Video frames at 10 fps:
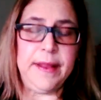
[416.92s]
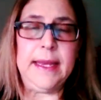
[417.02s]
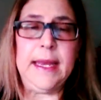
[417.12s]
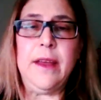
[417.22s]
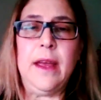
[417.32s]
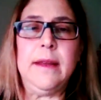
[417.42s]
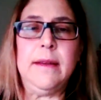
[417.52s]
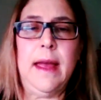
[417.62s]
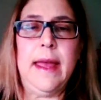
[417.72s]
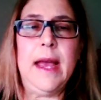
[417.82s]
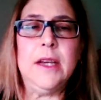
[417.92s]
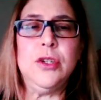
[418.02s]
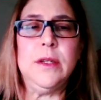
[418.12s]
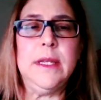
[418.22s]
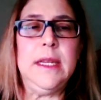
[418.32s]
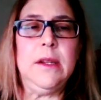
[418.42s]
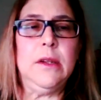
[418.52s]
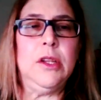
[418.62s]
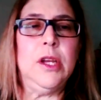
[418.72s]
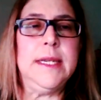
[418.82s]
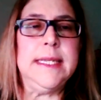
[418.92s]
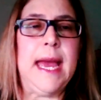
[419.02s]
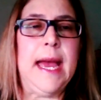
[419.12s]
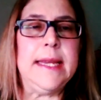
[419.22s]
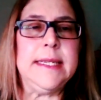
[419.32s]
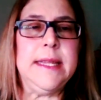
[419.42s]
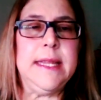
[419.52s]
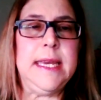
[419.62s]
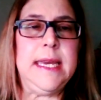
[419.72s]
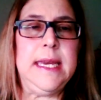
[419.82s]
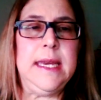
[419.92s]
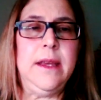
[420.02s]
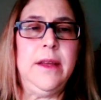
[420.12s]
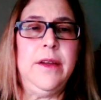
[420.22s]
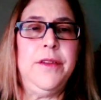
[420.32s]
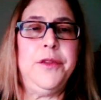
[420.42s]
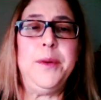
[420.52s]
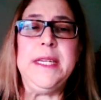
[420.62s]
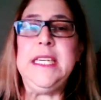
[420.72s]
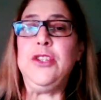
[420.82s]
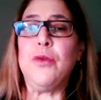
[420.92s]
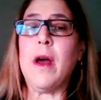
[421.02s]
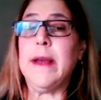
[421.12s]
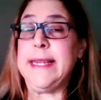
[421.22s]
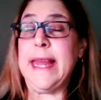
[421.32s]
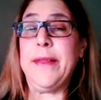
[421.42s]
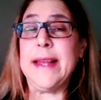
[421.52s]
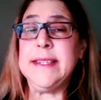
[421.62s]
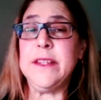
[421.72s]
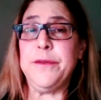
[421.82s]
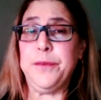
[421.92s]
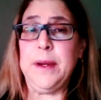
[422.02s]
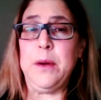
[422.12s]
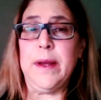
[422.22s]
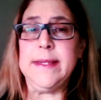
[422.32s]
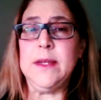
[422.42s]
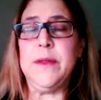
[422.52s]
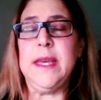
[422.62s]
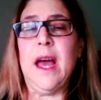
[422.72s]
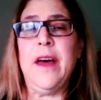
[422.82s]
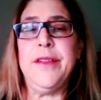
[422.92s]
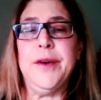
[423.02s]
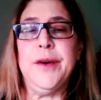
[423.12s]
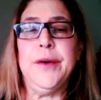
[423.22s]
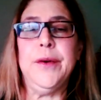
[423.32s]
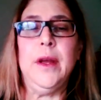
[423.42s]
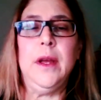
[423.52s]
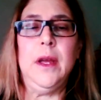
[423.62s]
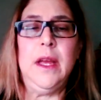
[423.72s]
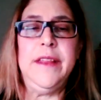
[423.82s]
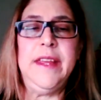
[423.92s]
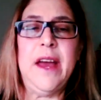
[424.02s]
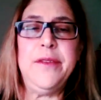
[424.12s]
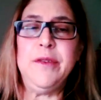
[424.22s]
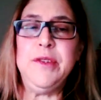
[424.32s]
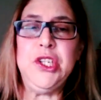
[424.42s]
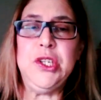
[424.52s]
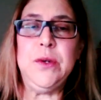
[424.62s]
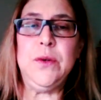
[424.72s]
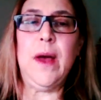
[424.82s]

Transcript: like I actually looked at the 3D Draw. Now that's the free one. So the other two,